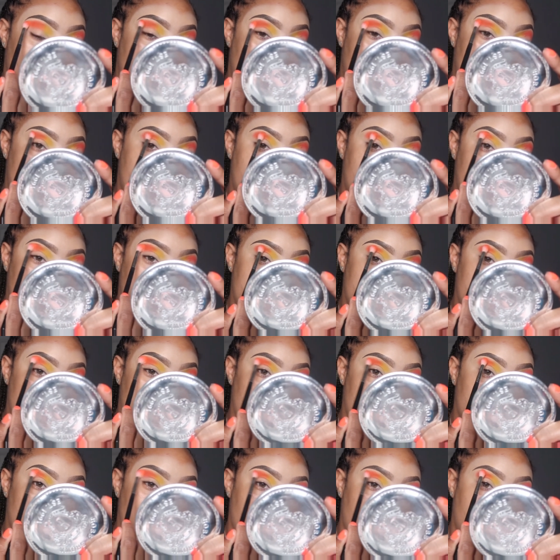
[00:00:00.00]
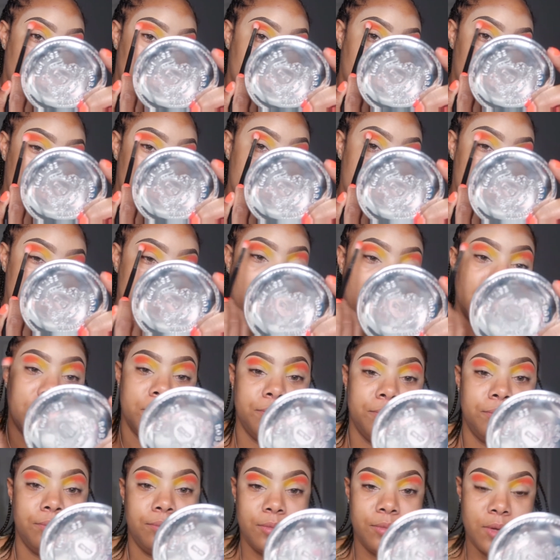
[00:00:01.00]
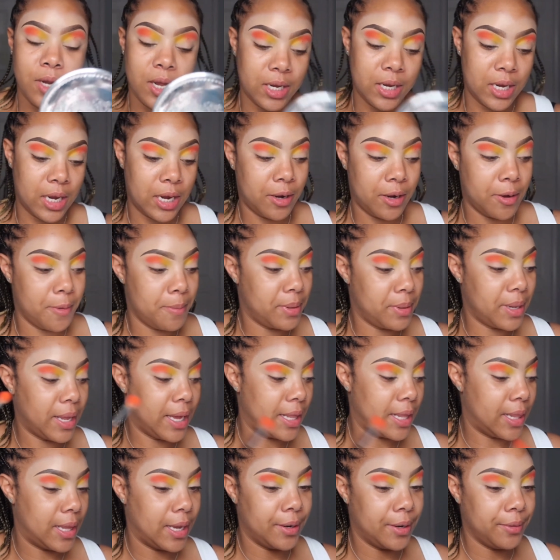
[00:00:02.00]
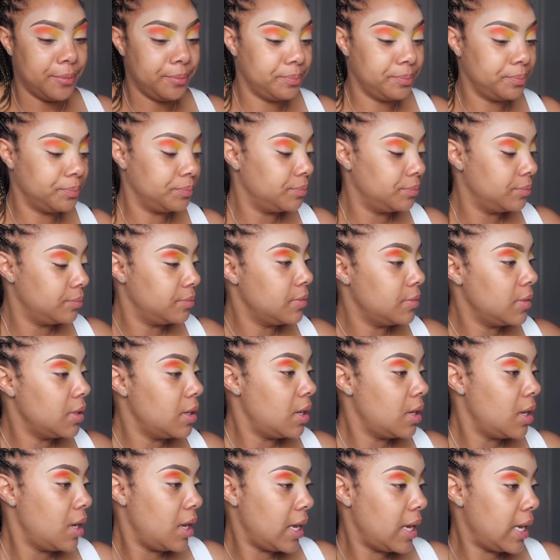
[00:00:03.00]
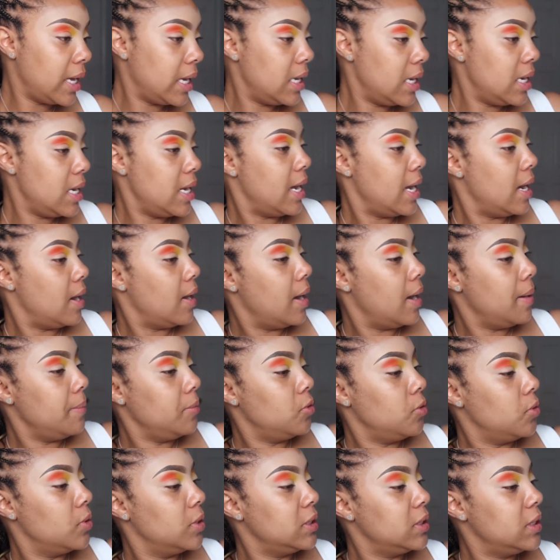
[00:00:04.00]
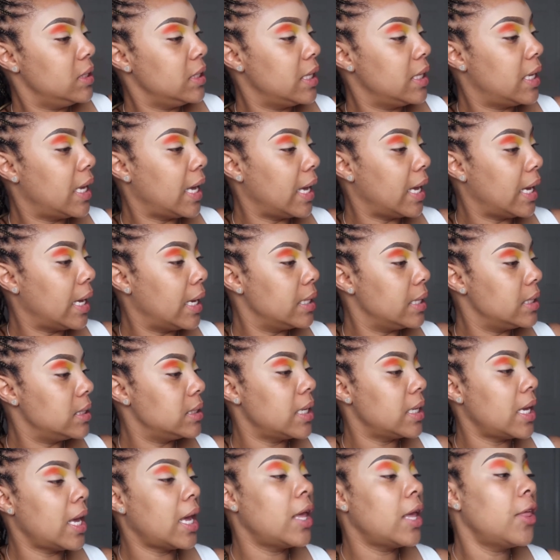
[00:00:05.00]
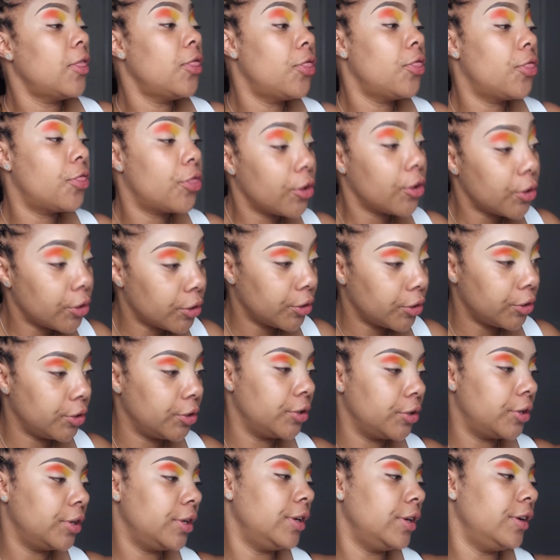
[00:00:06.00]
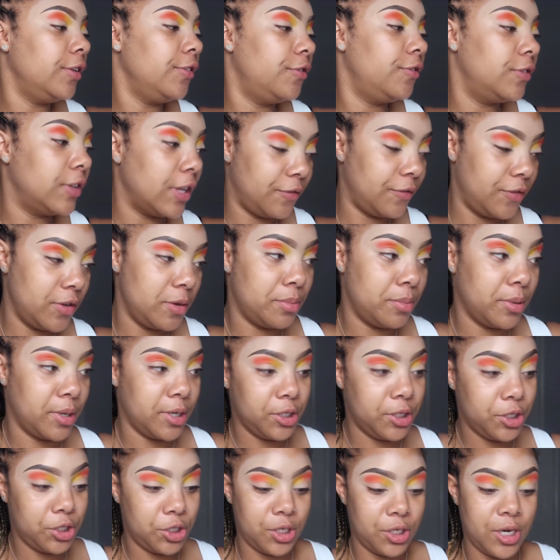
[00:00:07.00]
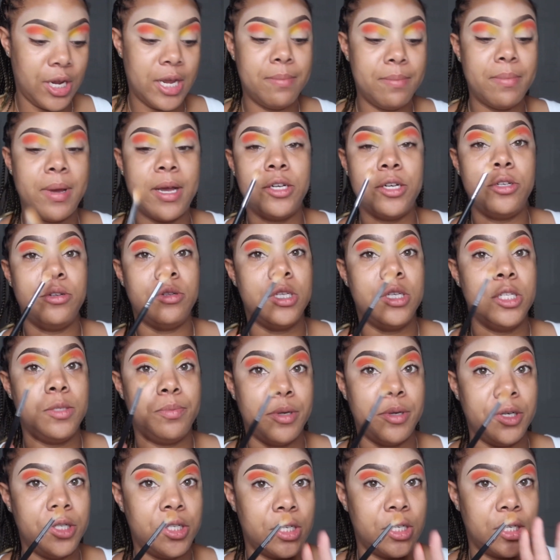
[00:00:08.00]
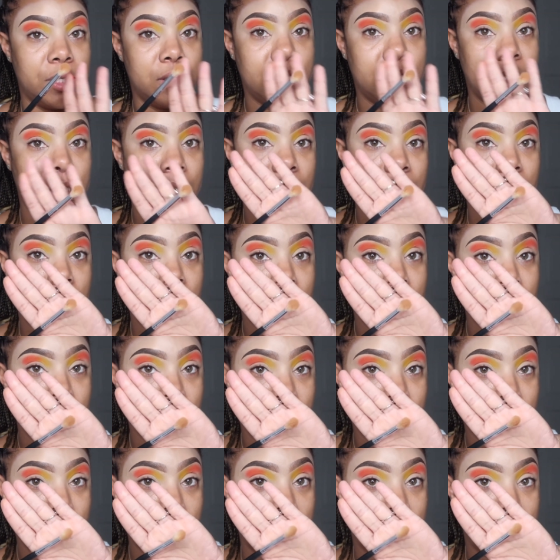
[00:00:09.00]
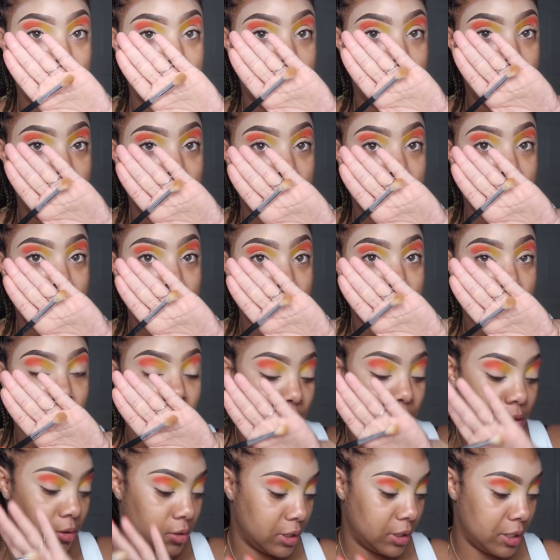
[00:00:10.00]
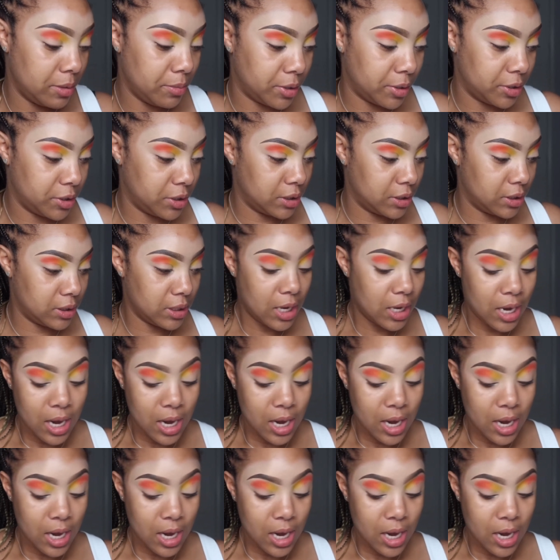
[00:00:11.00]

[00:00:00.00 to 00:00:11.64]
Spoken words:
but I mean, they are clean, so I can't complain there. And now I'm going to get a third fluffy brush, and mind you, this brush is clean. Yes, it is. They're all clean brushes,